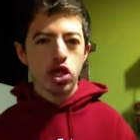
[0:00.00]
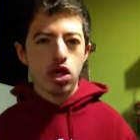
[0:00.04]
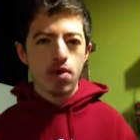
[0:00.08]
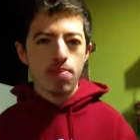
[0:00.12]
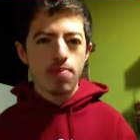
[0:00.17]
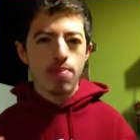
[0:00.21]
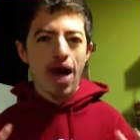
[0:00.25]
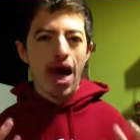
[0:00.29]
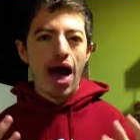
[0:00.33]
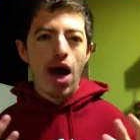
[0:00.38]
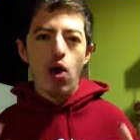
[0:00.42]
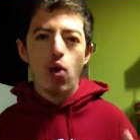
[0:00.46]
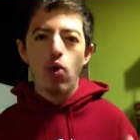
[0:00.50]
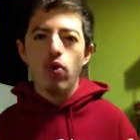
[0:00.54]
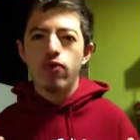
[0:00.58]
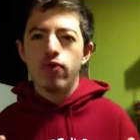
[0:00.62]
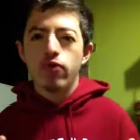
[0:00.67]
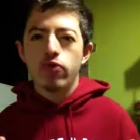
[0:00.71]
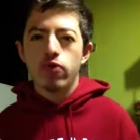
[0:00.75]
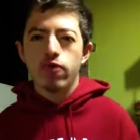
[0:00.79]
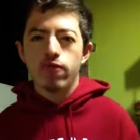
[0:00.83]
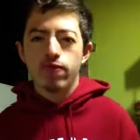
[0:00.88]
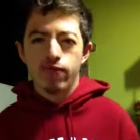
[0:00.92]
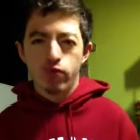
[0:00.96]
a
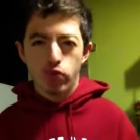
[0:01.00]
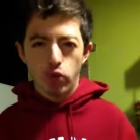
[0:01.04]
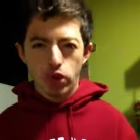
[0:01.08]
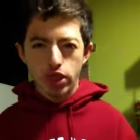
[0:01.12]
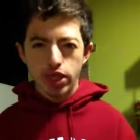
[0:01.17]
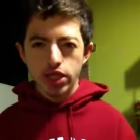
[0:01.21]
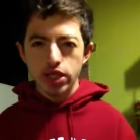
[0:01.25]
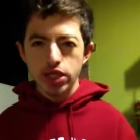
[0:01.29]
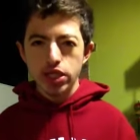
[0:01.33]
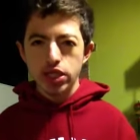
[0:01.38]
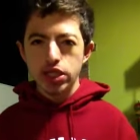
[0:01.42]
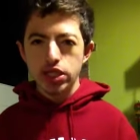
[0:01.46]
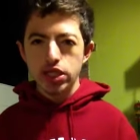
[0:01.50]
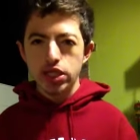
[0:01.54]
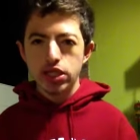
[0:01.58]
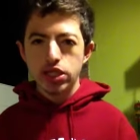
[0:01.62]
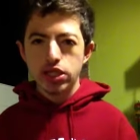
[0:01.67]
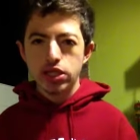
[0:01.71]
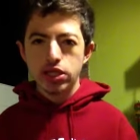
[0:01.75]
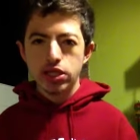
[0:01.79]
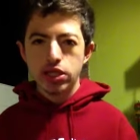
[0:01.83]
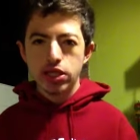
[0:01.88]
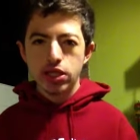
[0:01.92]
powerful voice,